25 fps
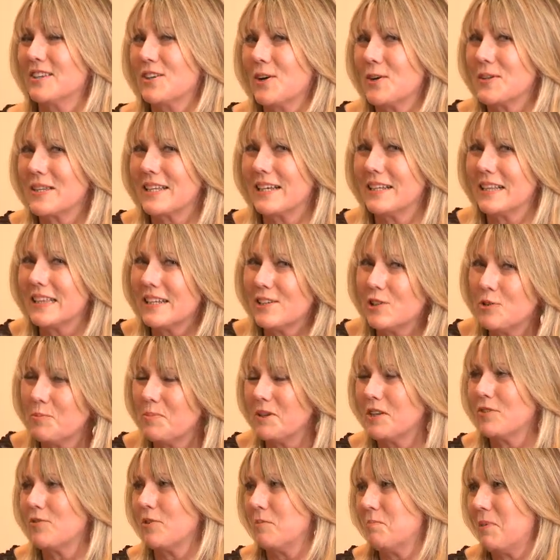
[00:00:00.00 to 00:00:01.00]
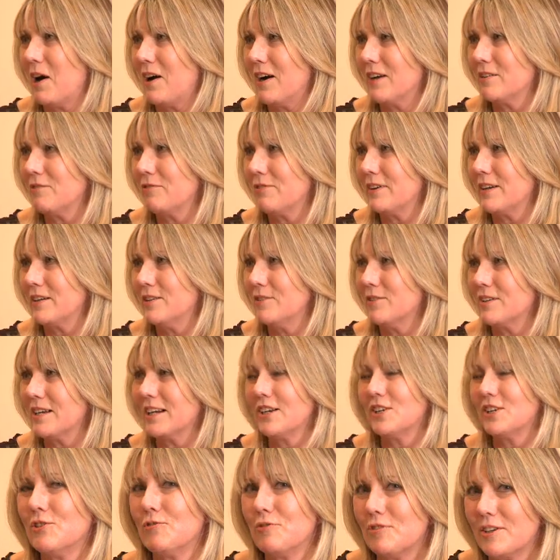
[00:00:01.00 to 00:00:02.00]
So it's a little bit of a minefield,
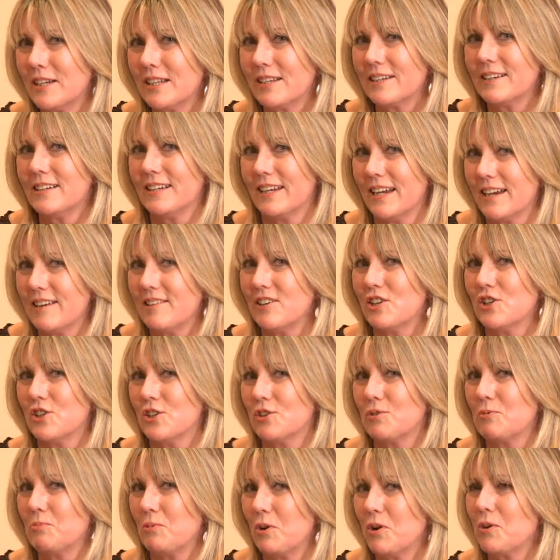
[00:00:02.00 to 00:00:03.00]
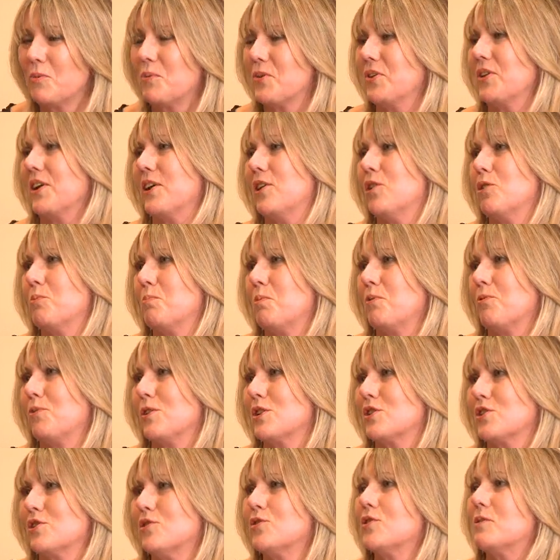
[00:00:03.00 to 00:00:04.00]
you really need to work with your health
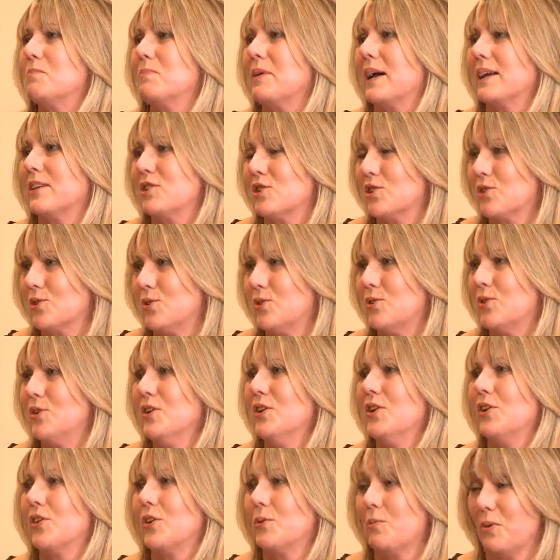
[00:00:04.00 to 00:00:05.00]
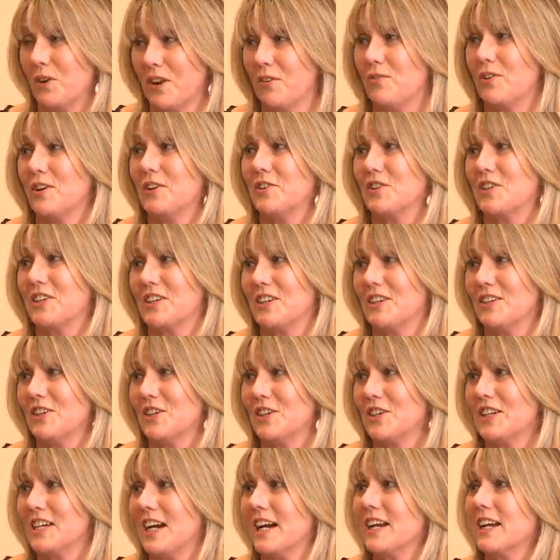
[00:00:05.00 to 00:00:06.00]
professional to make sure that whatever
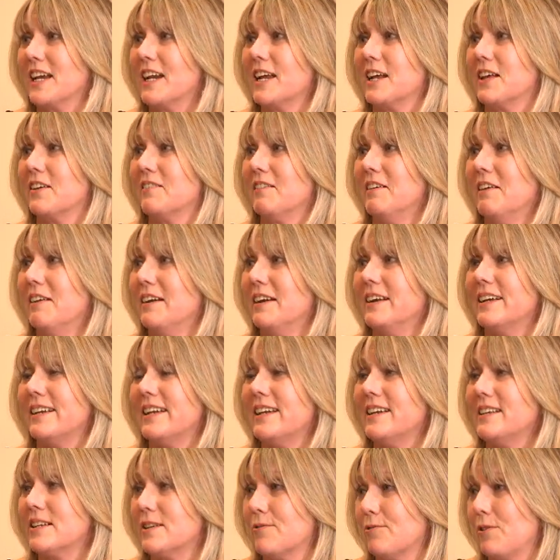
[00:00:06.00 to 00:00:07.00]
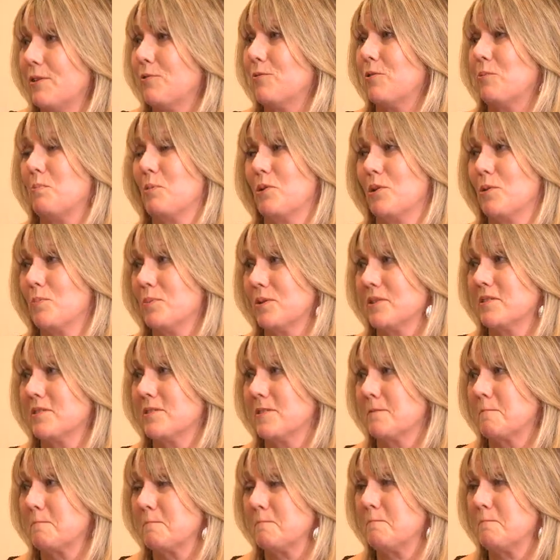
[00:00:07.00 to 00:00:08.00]
you're taking is fit for purpose.